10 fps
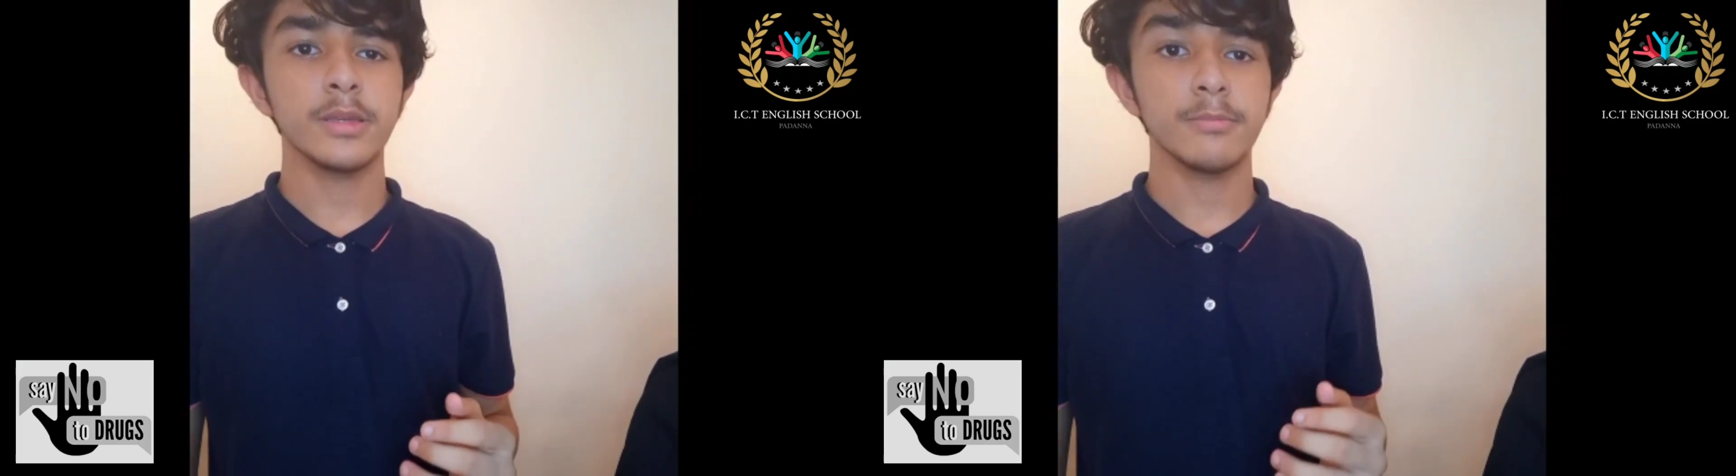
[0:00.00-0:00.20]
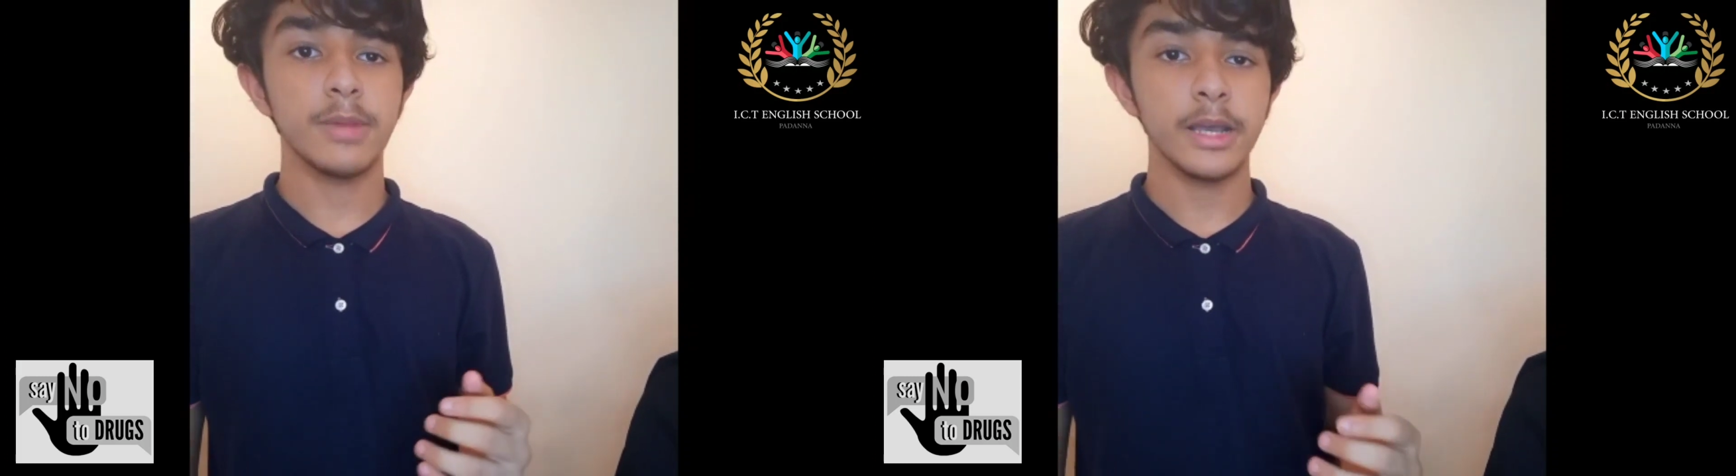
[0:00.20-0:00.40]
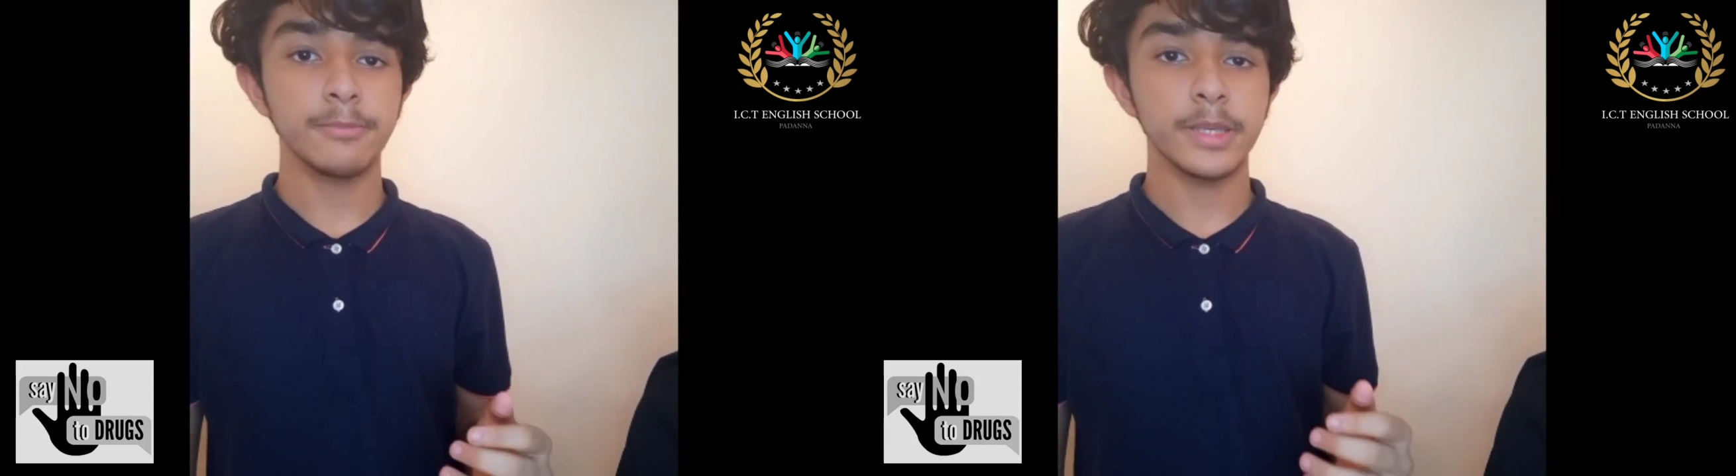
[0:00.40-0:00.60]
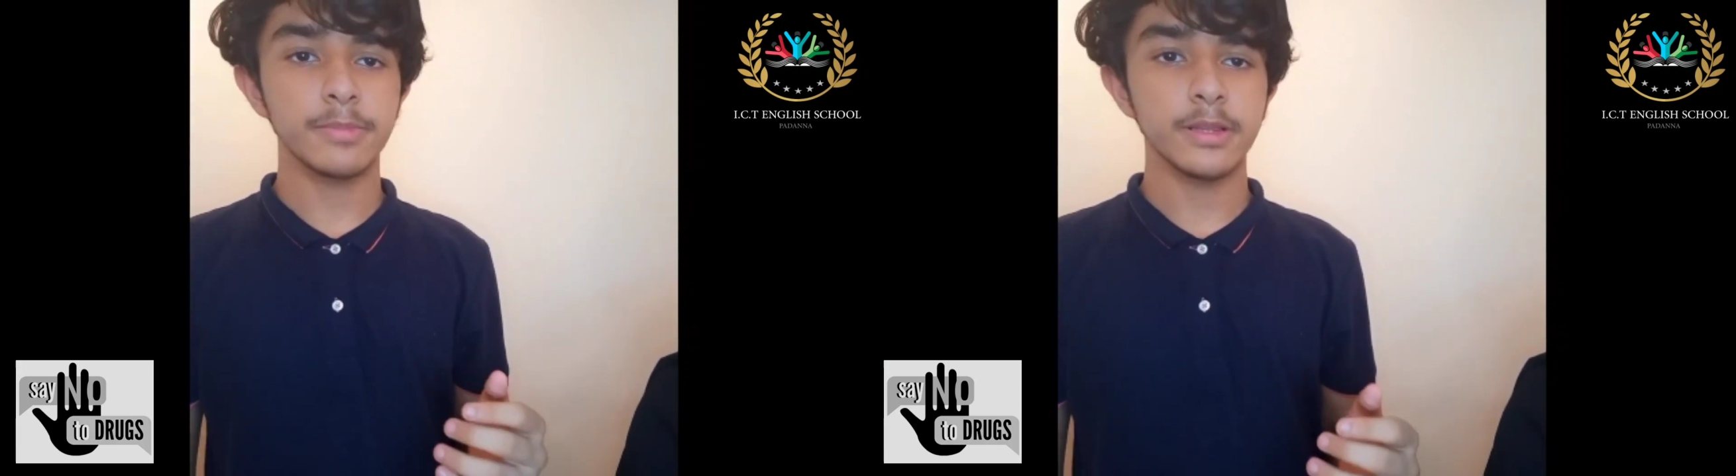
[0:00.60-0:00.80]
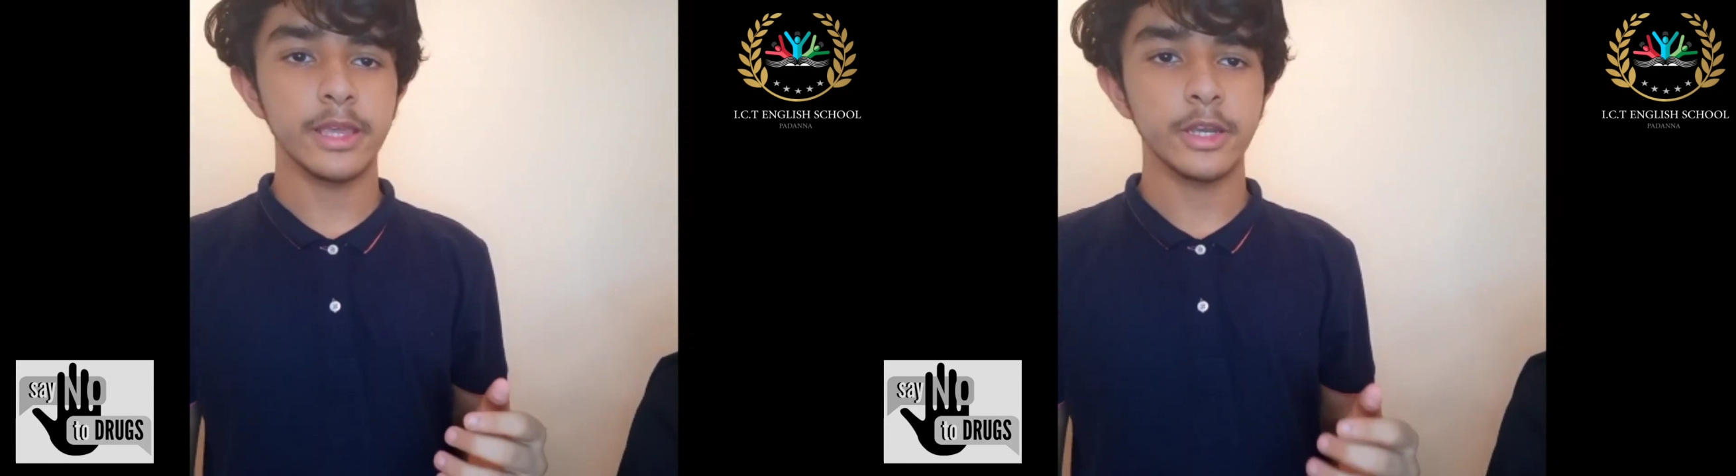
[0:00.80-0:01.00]
by
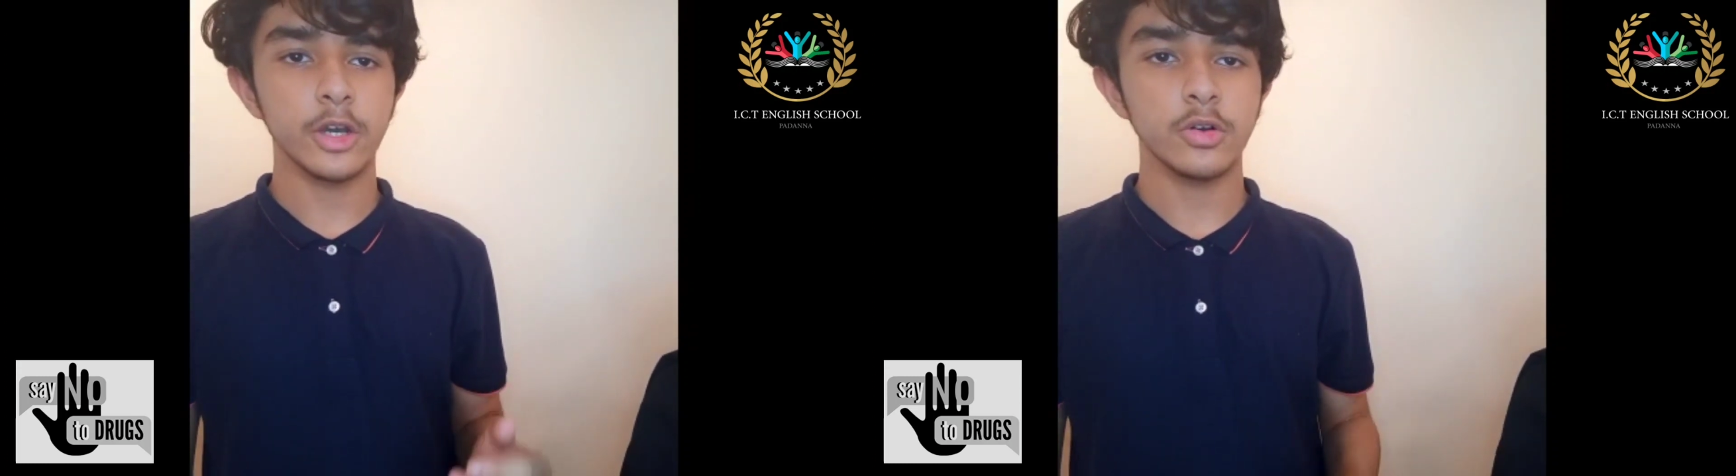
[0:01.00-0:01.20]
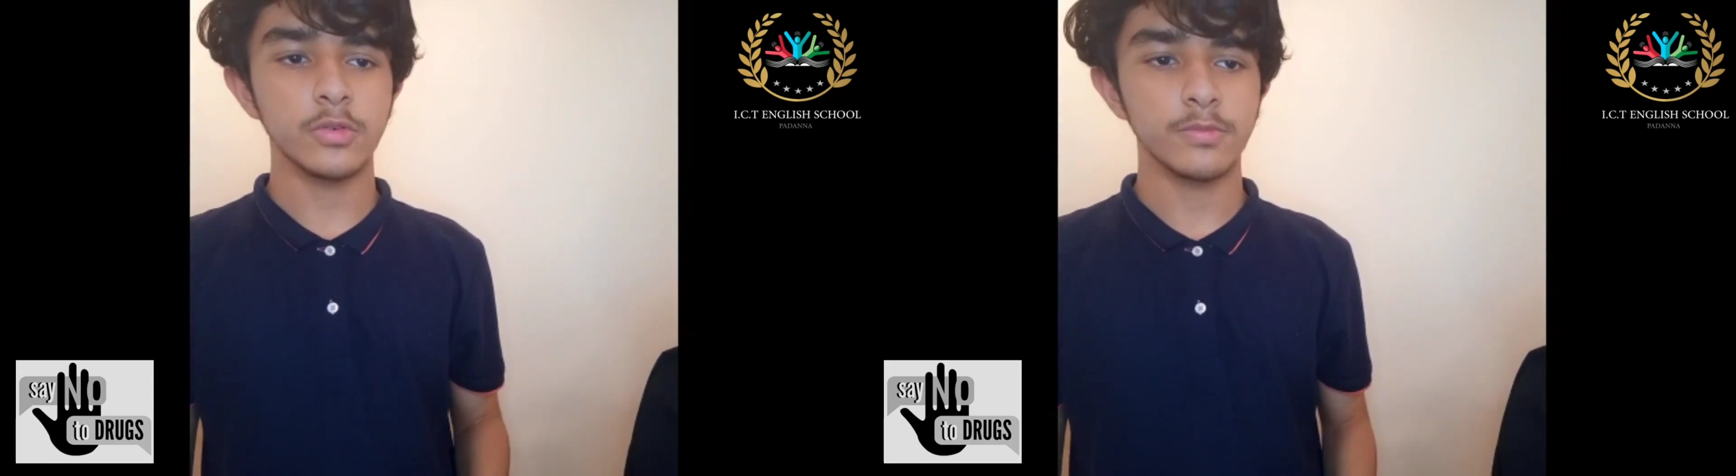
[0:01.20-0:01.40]
people they know.